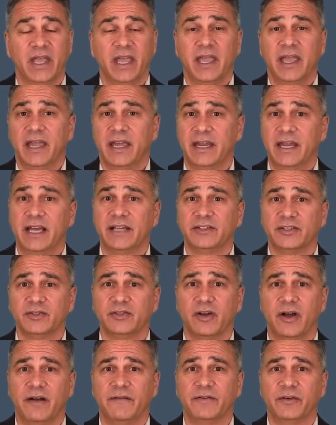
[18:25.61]
and as is
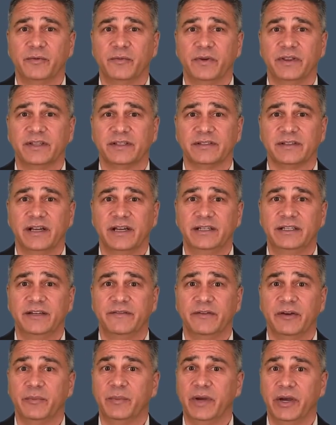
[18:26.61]
offered with the
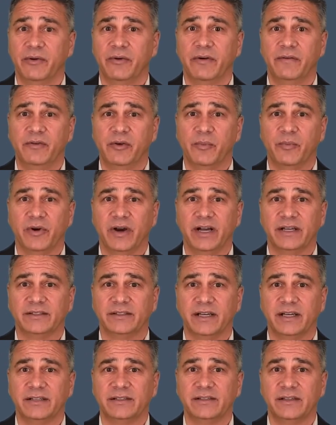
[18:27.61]
scientific peer review
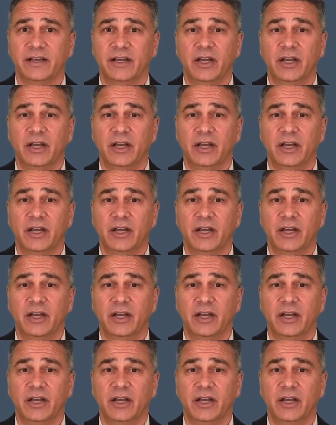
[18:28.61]
process,